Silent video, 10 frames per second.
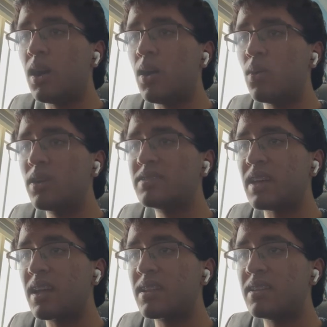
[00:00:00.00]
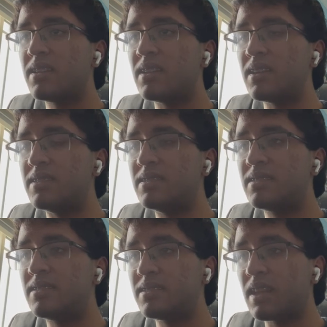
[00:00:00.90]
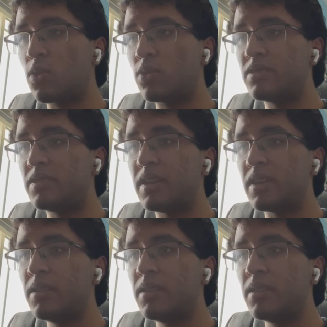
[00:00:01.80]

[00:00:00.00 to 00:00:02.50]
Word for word: what exactly is does that course entail